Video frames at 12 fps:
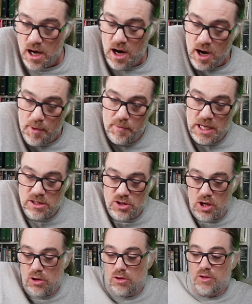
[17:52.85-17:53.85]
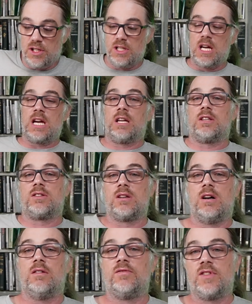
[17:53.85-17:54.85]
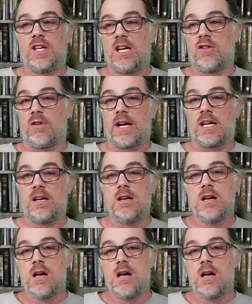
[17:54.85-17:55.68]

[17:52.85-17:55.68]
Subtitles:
until the days of the hearing,